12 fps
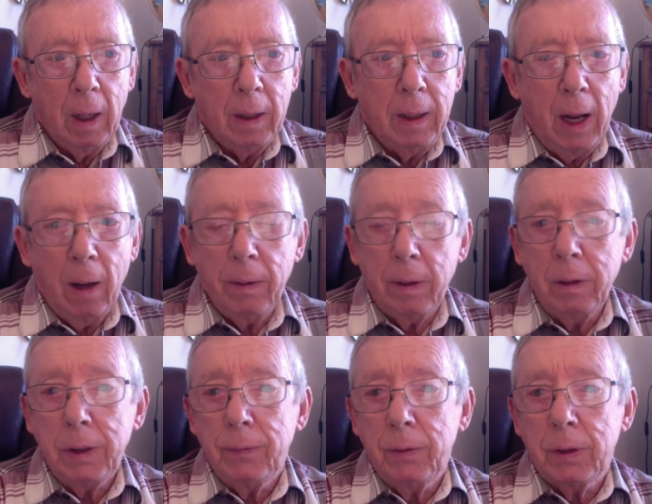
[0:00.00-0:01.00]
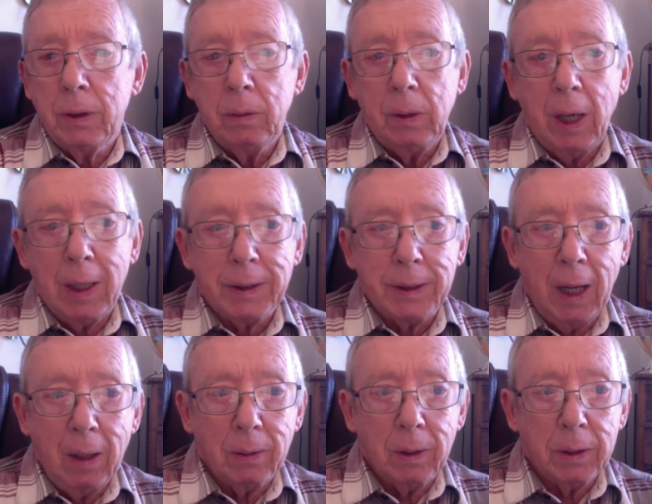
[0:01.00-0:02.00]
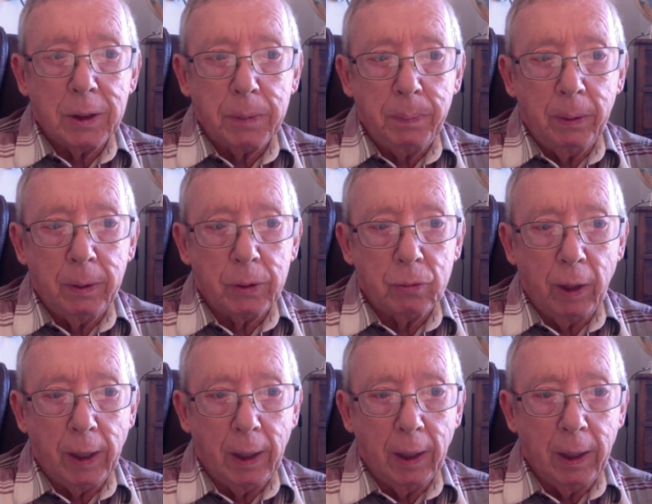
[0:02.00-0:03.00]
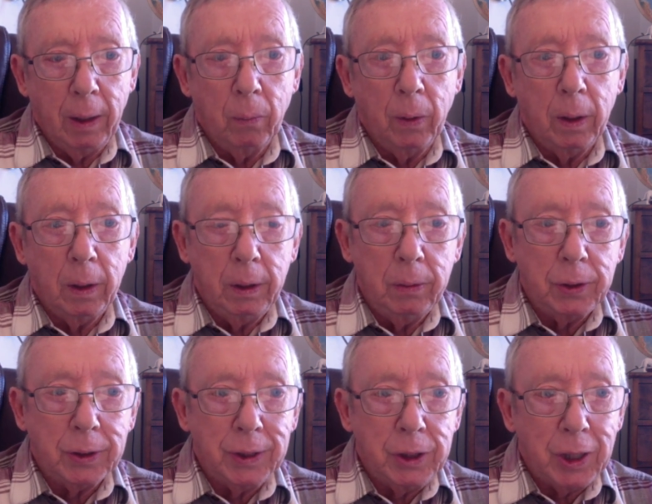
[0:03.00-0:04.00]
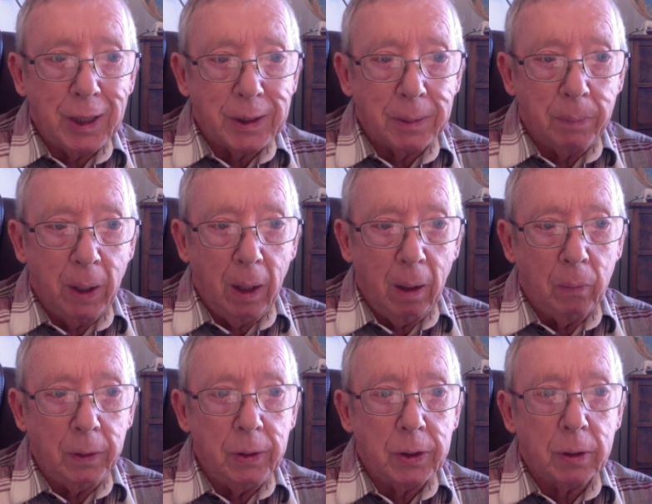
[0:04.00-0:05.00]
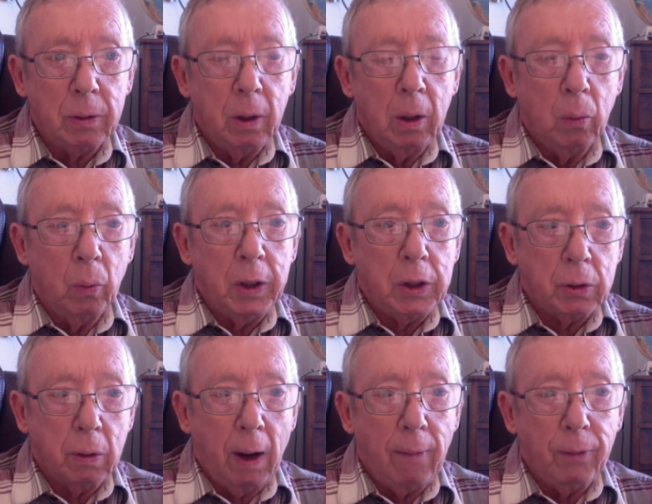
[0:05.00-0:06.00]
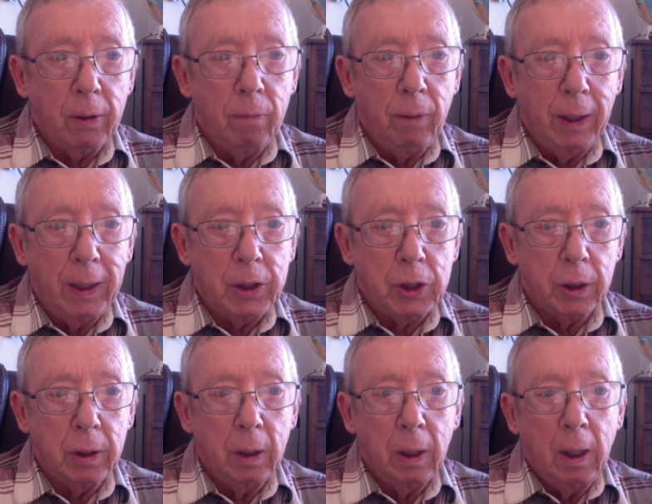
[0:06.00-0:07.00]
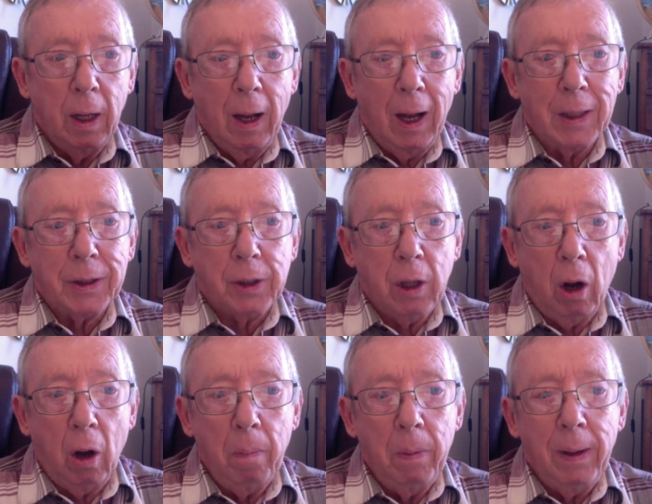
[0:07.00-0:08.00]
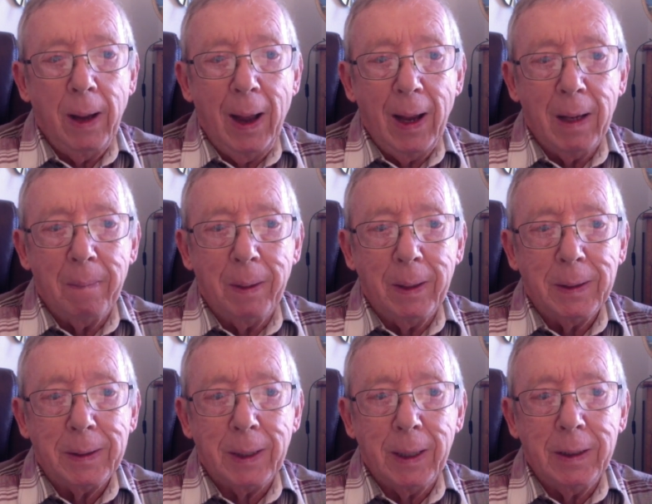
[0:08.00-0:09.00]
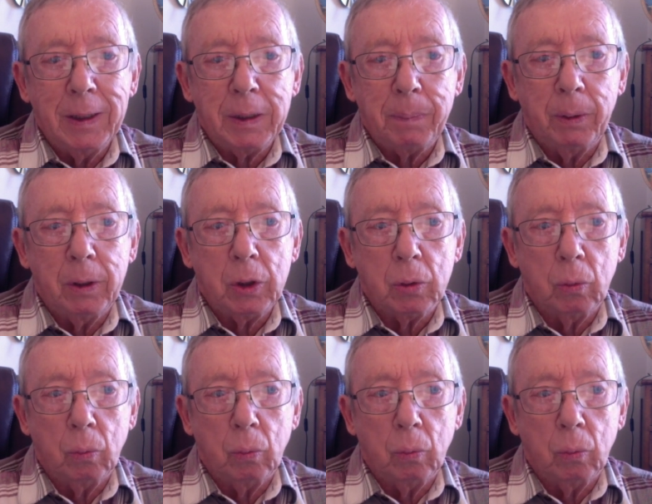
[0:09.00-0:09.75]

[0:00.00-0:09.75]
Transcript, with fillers: Now, those of us who cast out spirits regularly, we're used to Jezebel, we're used to witchcraft and religion as common enemies in spiritual